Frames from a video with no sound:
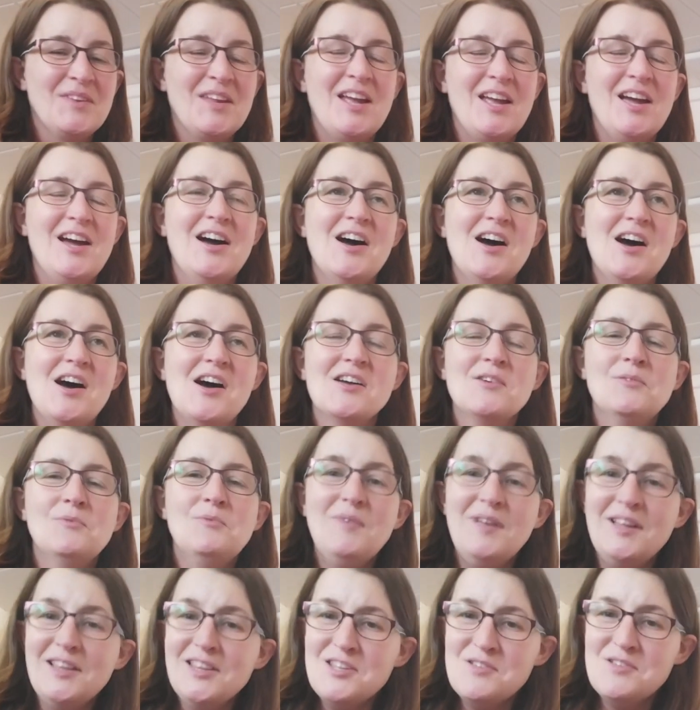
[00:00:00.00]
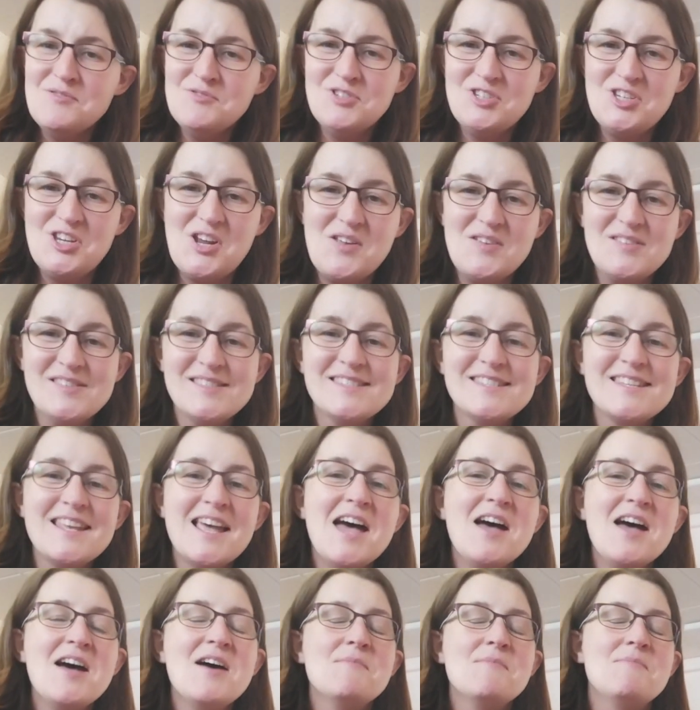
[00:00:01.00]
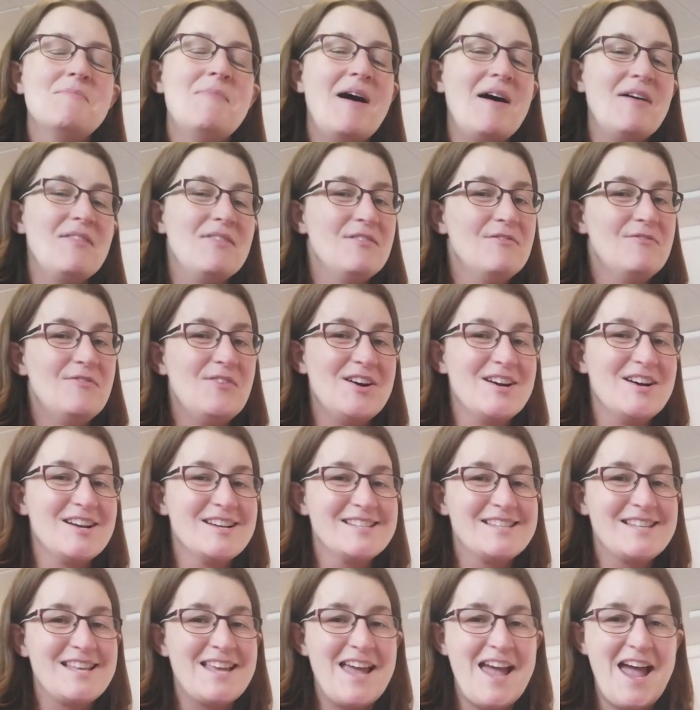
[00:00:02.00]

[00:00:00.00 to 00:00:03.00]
are well-known tunes about the fox